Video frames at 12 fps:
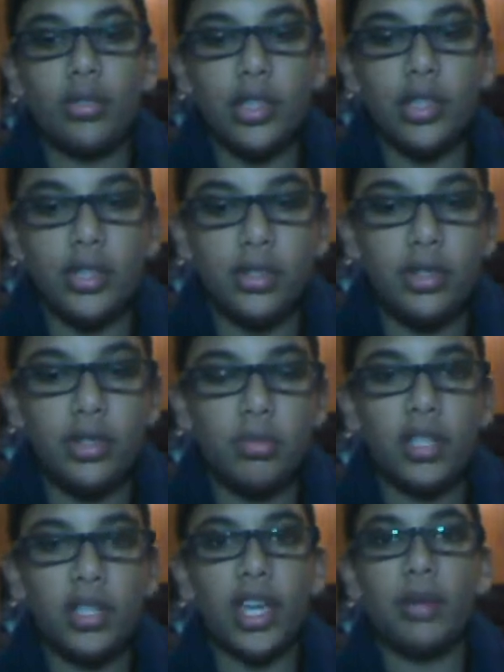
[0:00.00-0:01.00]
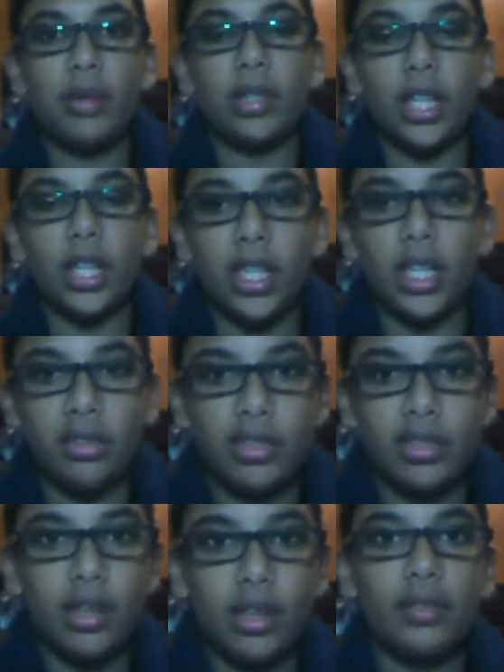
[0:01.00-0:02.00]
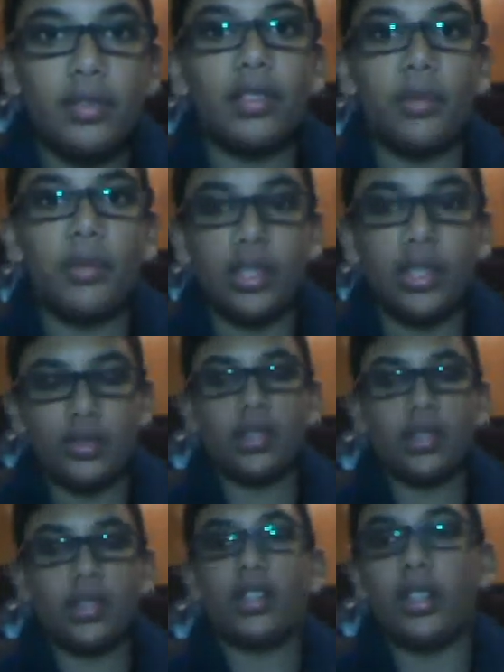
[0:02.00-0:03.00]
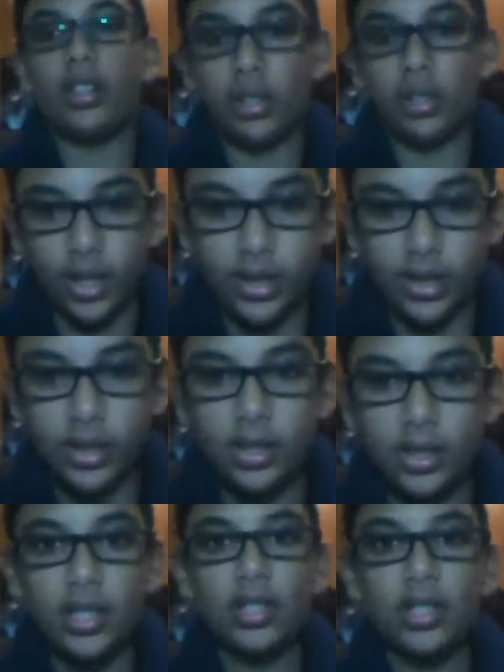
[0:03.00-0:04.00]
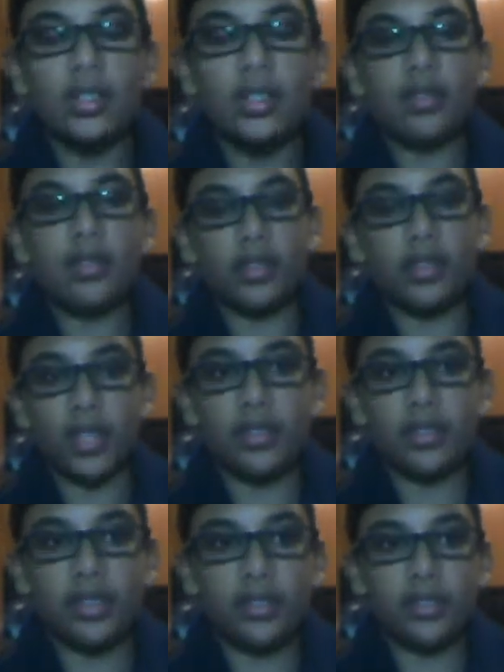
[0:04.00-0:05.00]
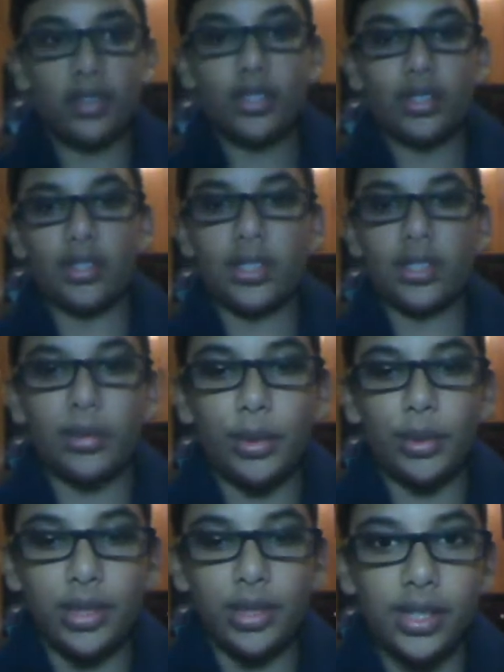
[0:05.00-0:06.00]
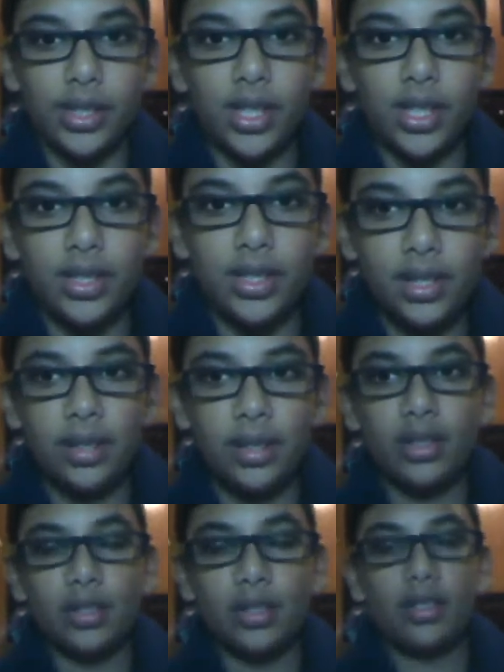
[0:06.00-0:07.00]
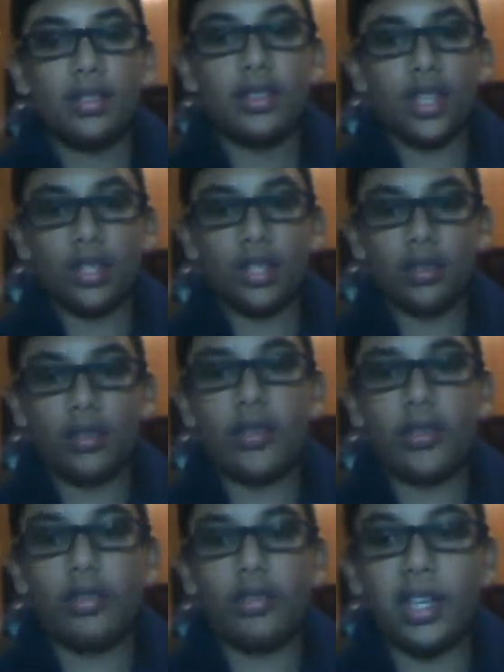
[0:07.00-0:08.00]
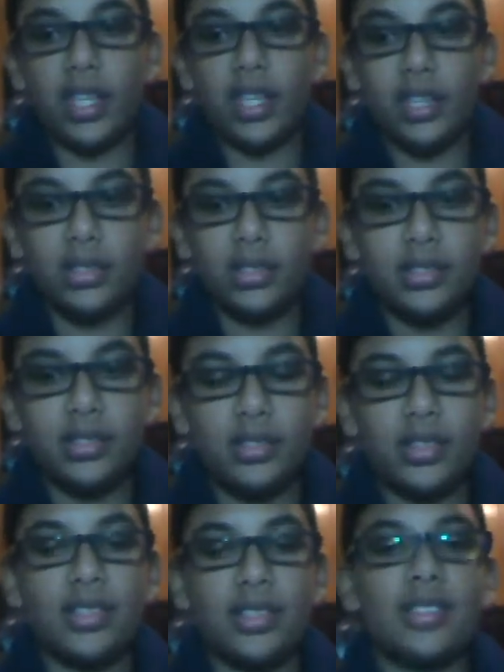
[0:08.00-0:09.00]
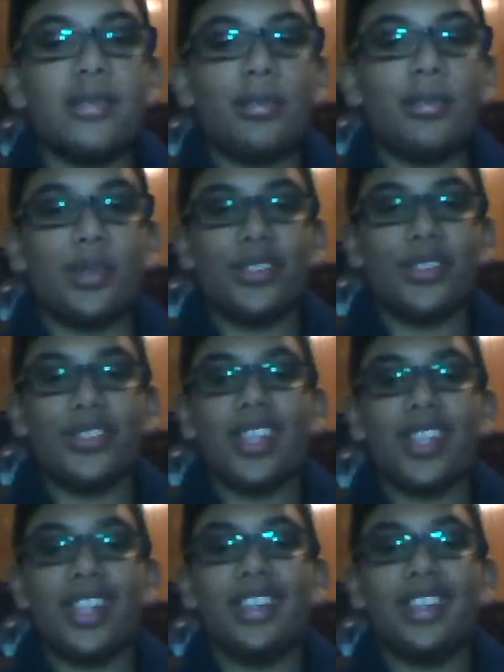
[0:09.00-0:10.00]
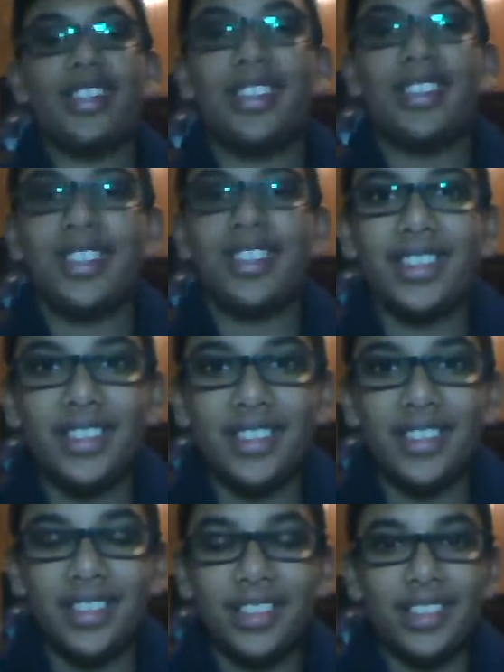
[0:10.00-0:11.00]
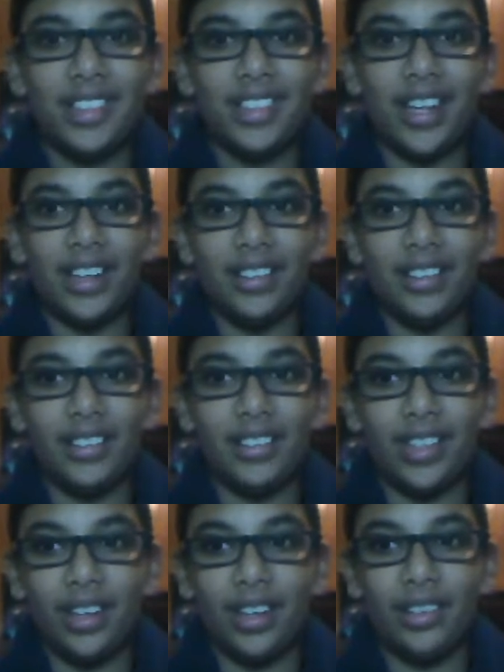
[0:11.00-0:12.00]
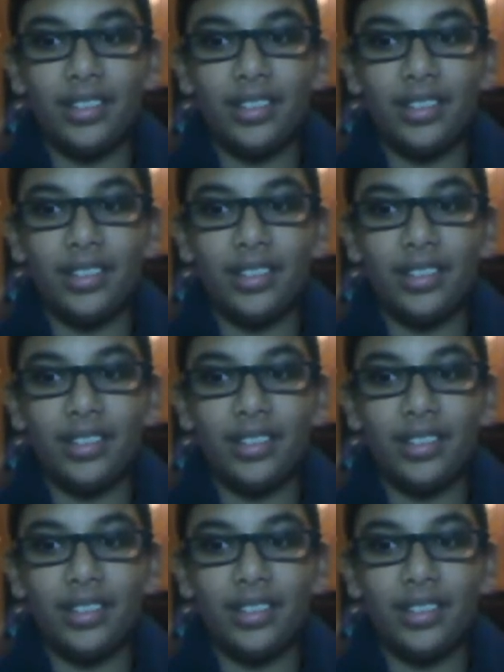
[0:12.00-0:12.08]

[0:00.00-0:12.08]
his stupid name and then kill yourself? I mean, sure, that's a good cause. For 72 virgins that won't exist. And a river of honey. Bullshit. Yeah, okay.